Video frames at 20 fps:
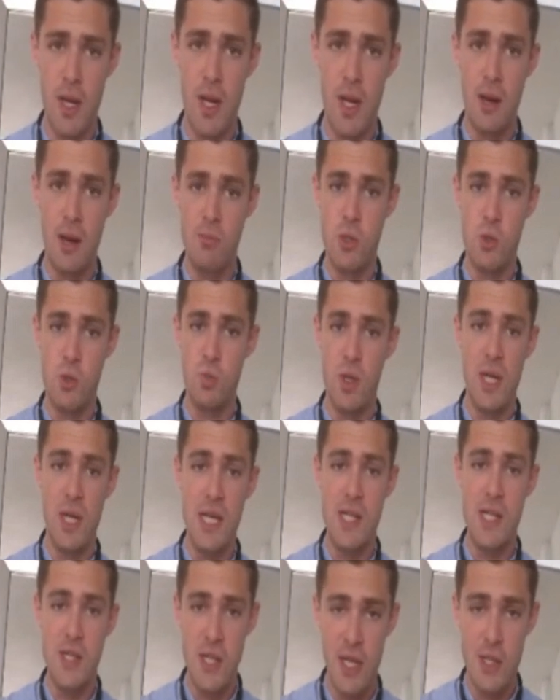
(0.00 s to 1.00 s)
and I'm just
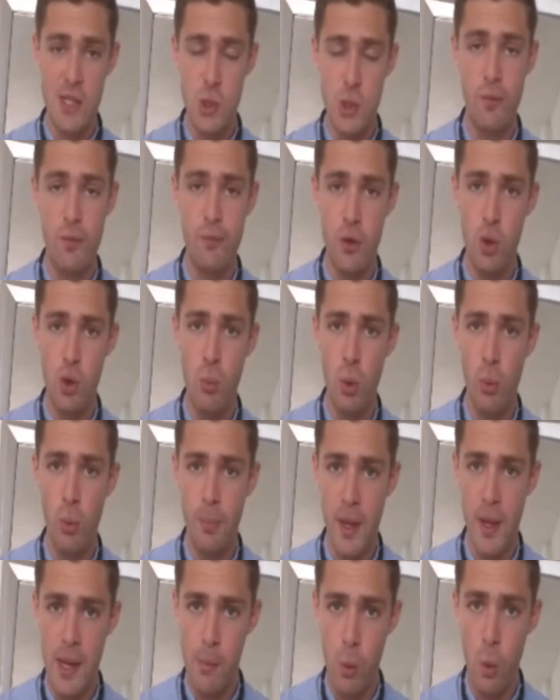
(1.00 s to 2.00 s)
releasing it to a few more
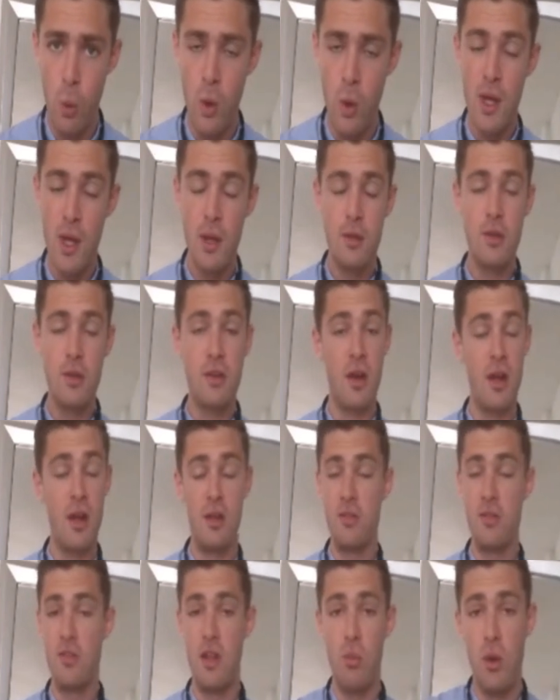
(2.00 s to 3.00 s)
people to kind of
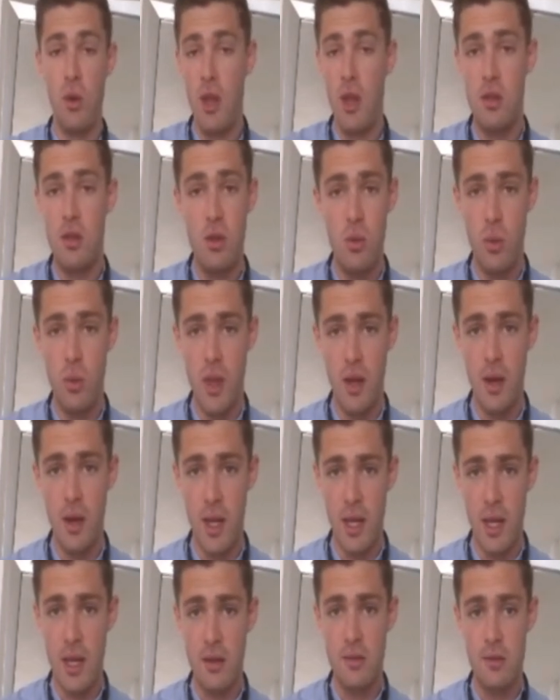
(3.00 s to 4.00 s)
see what they do with it, I
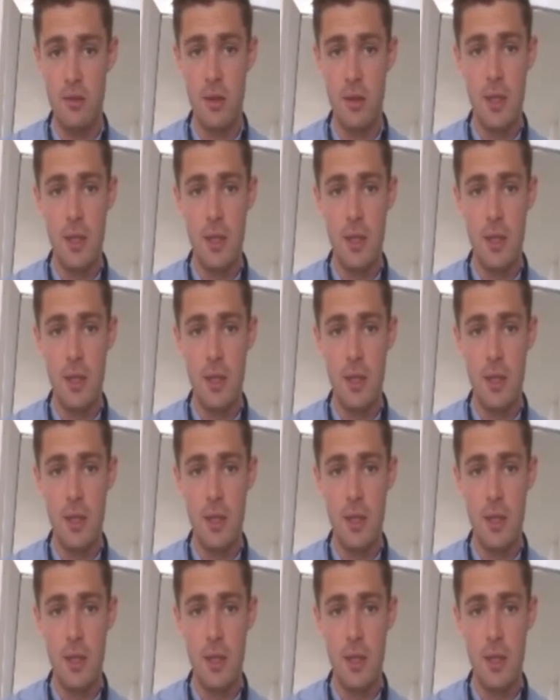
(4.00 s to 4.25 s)
guess.